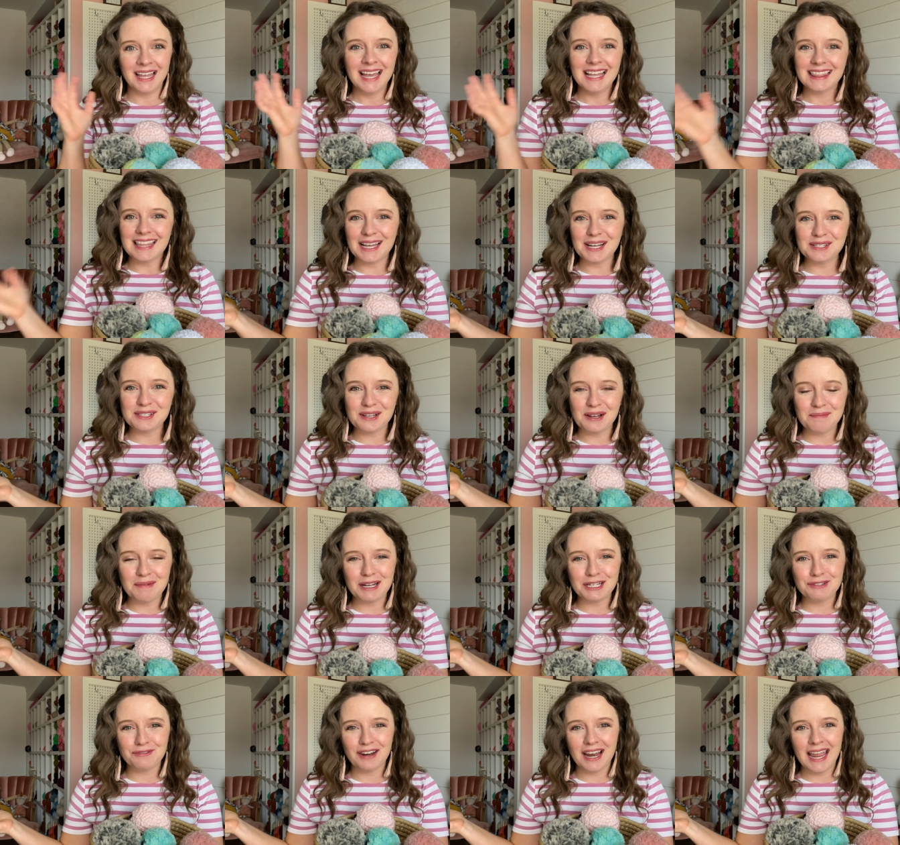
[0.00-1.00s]
Thanks so
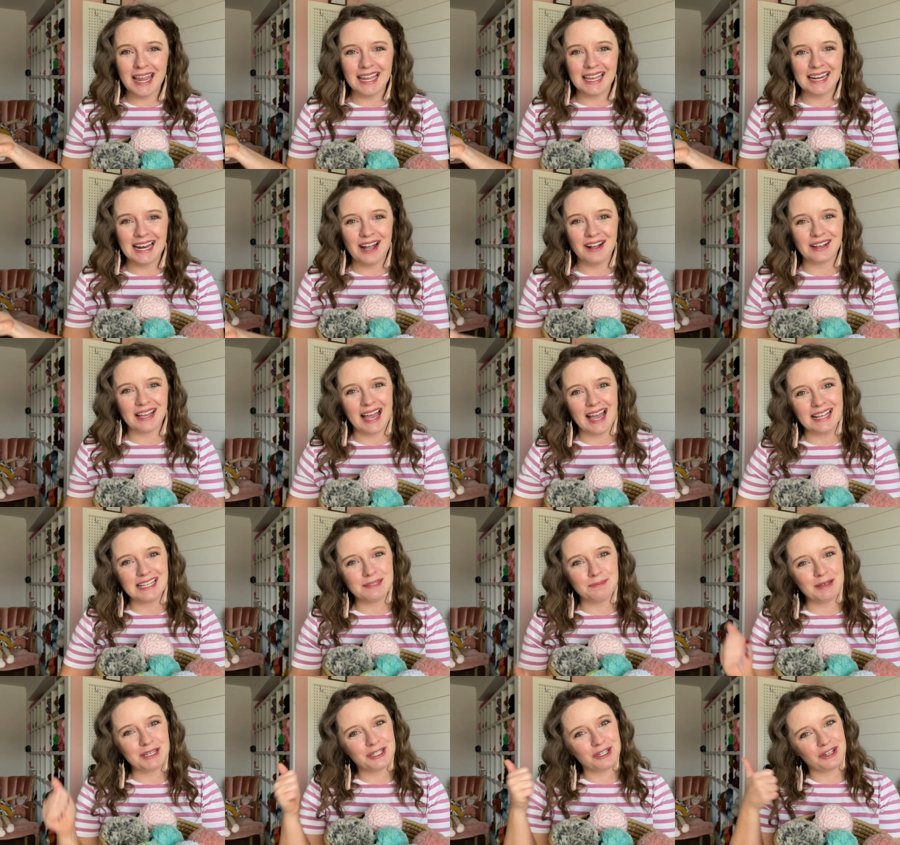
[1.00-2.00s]
much for hanging out, guys.
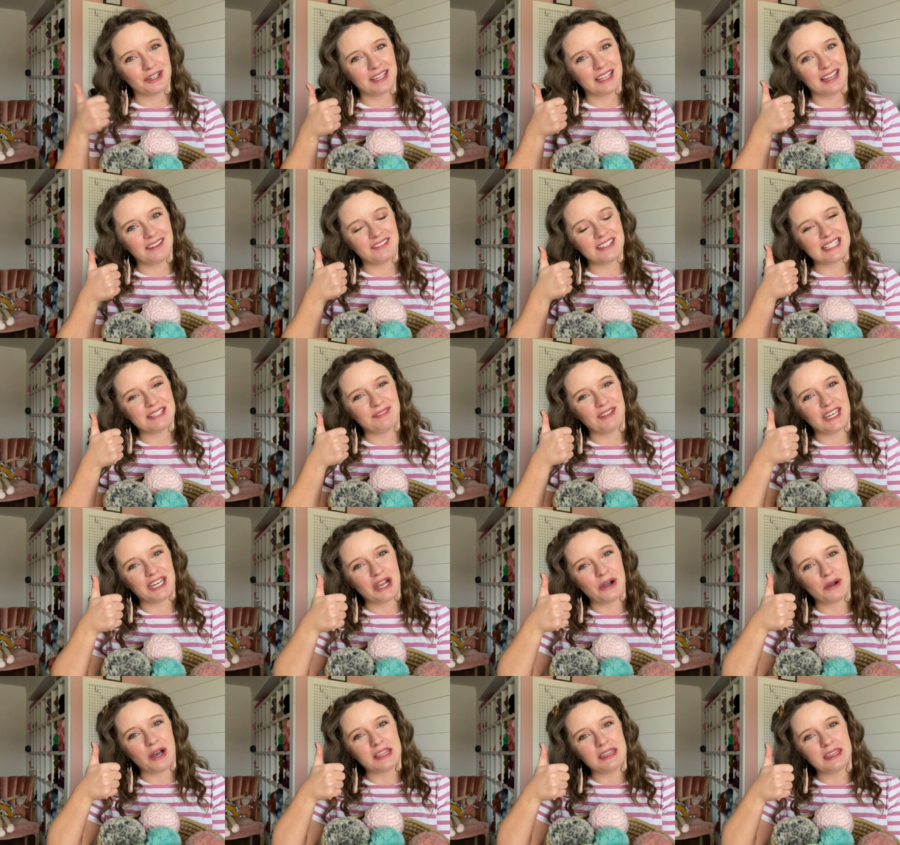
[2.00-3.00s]
Be sure to give this
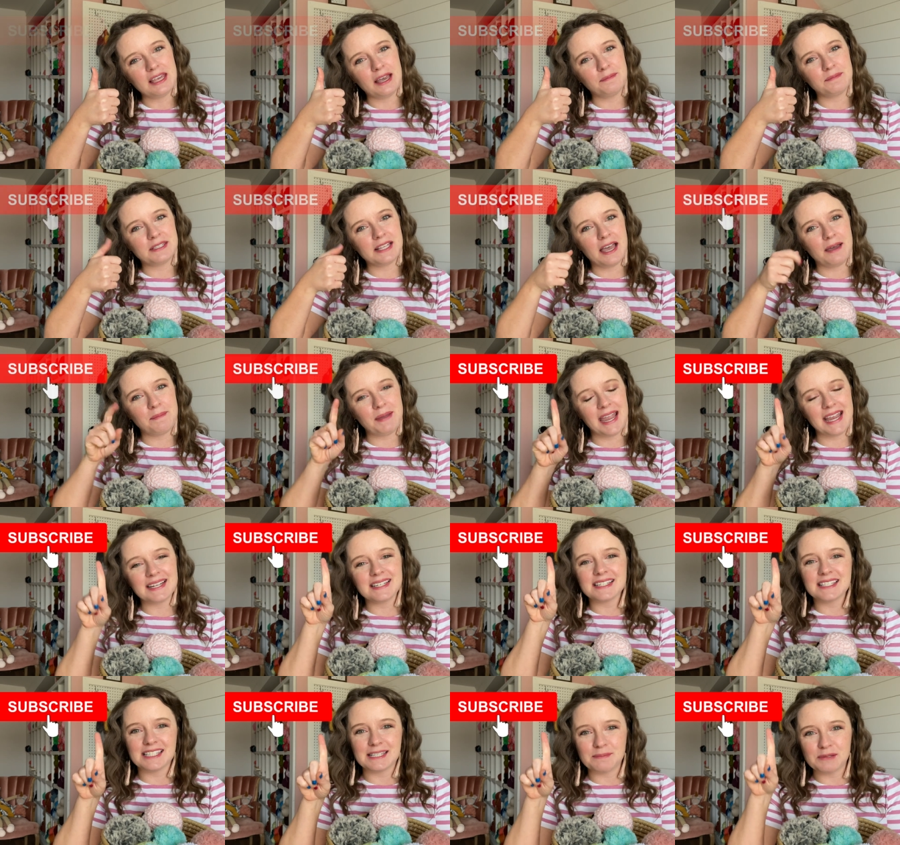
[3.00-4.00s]
video a thumbs up and to
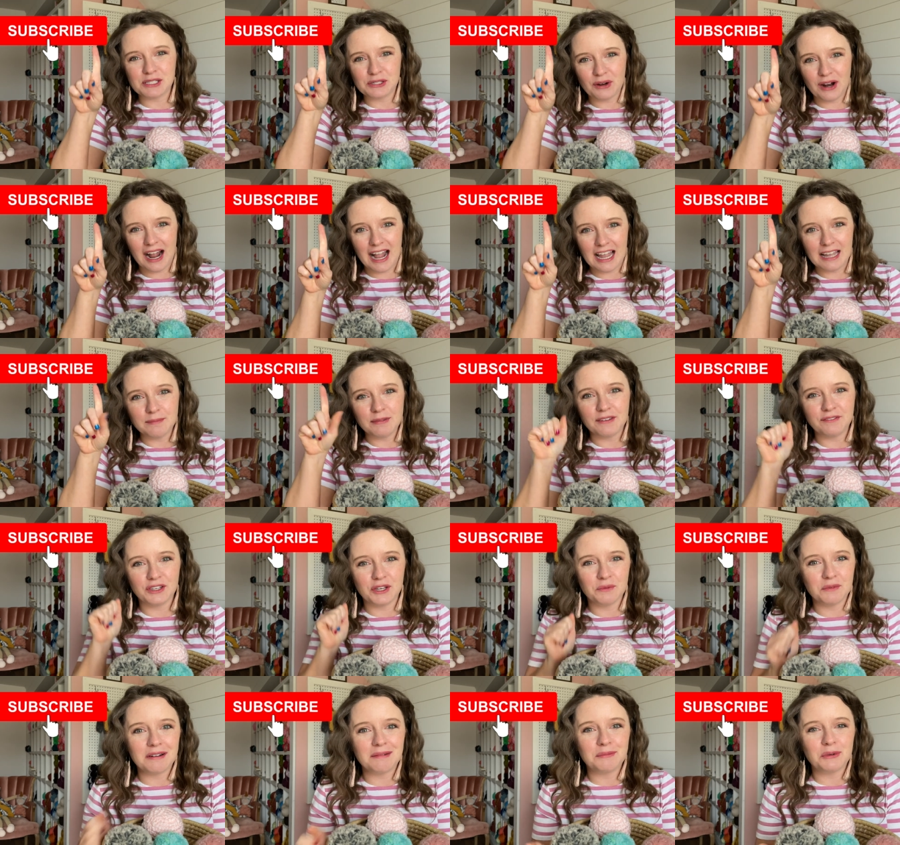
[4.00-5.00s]
subscribe if you
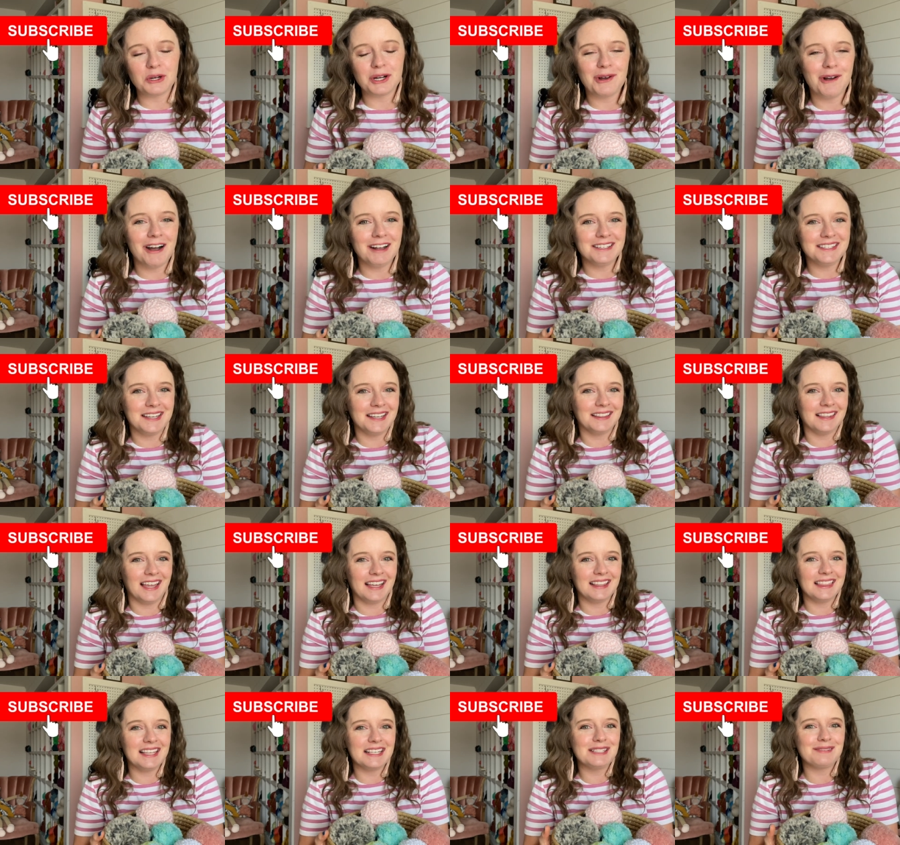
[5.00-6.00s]
want more content
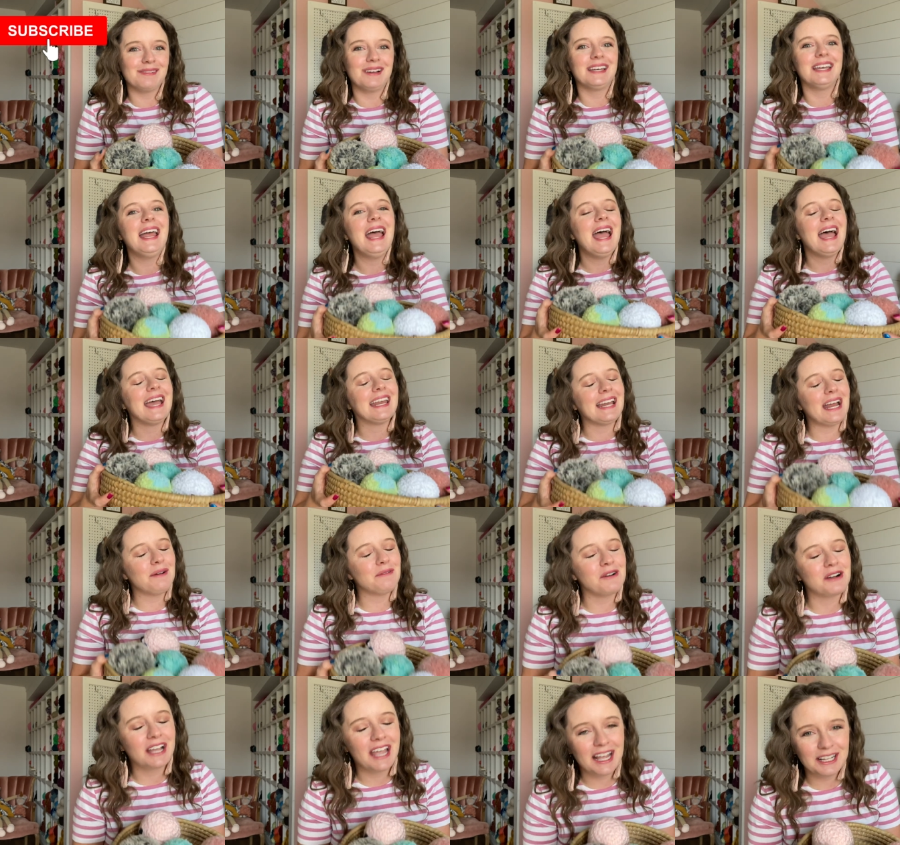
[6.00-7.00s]
like this one, and I
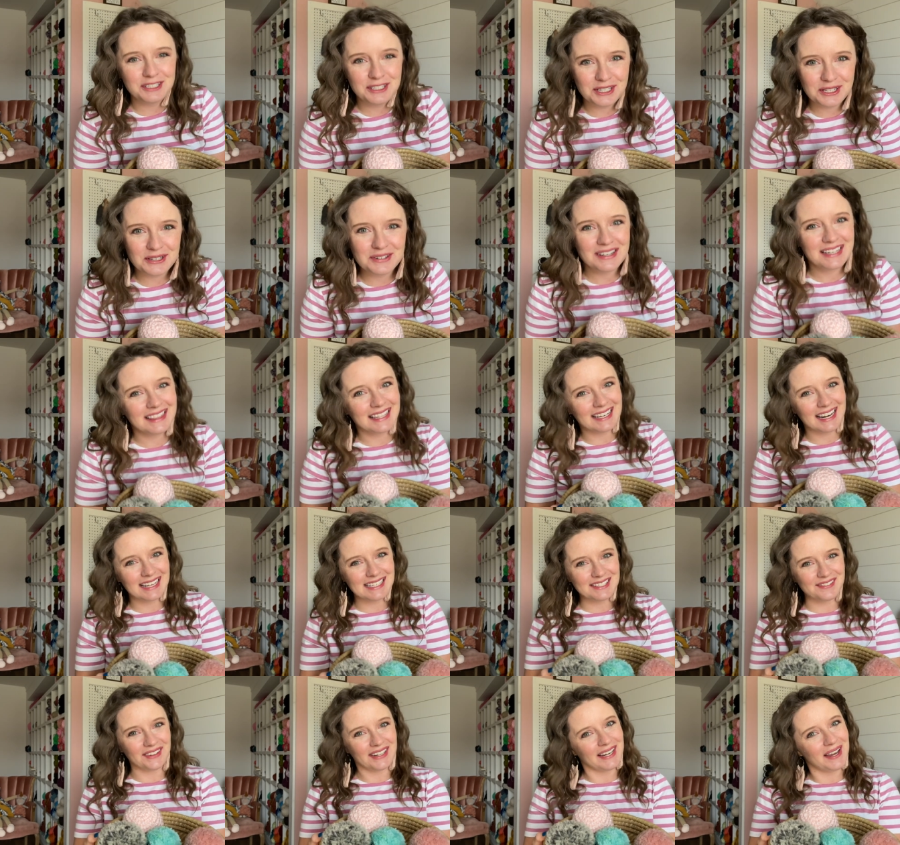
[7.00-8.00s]
will catch you in the
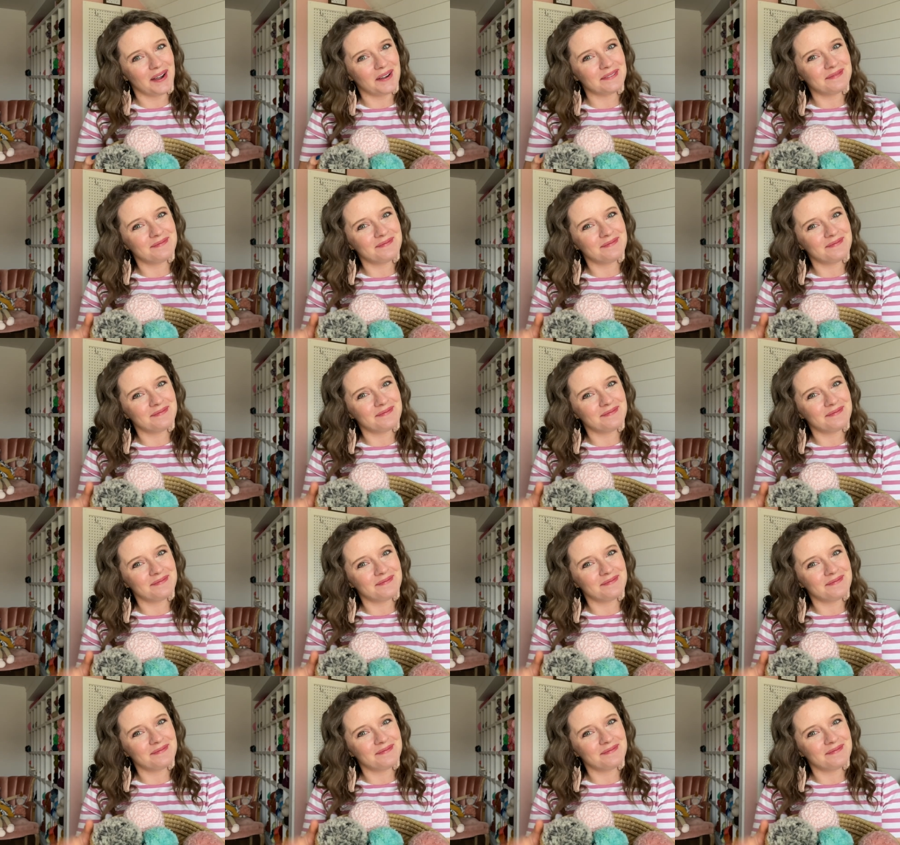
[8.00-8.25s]
next video.